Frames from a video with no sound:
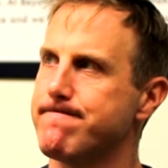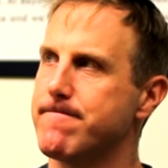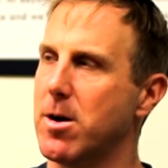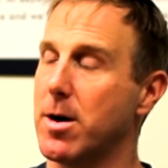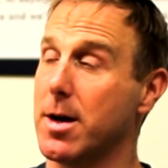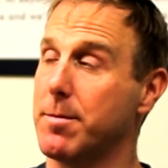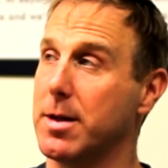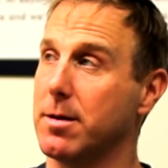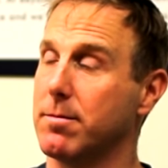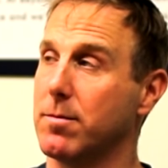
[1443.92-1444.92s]
you know, I, I,
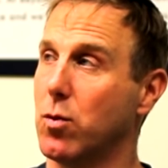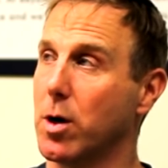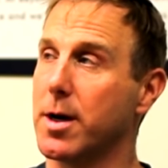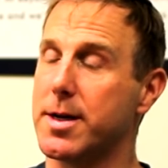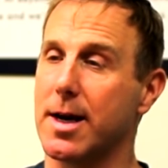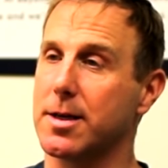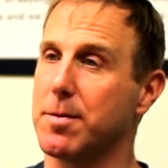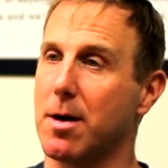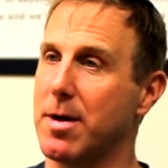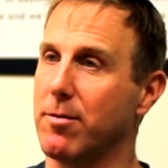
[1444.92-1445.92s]
mean, we're going to attack this
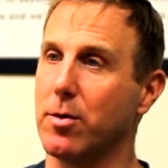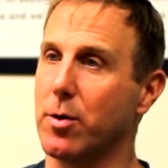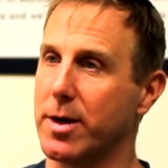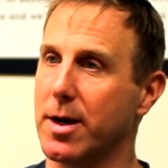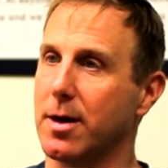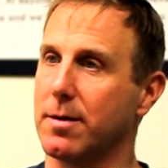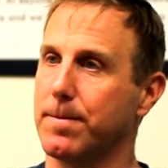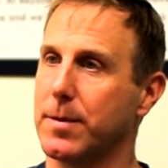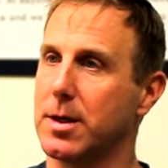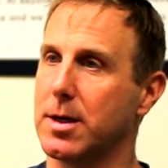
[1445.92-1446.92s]
problem every way we can,
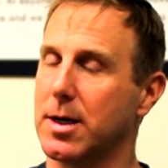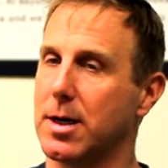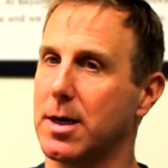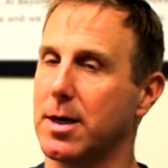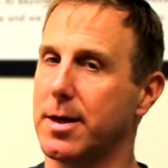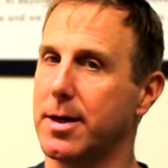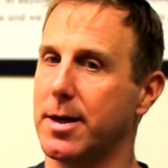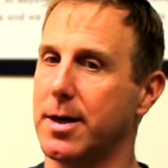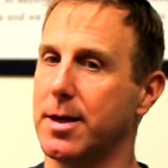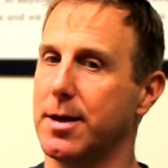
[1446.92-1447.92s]
uh,
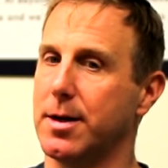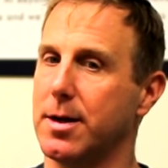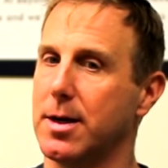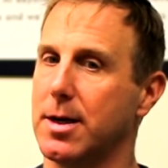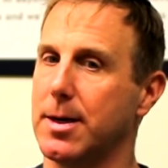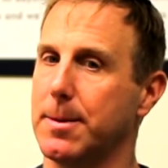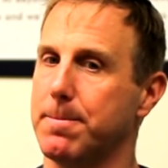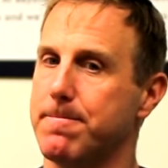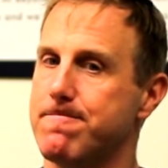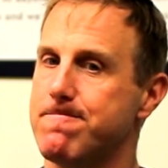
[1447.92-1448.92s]
and
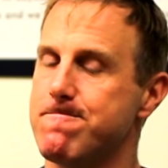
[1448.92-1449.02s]
um,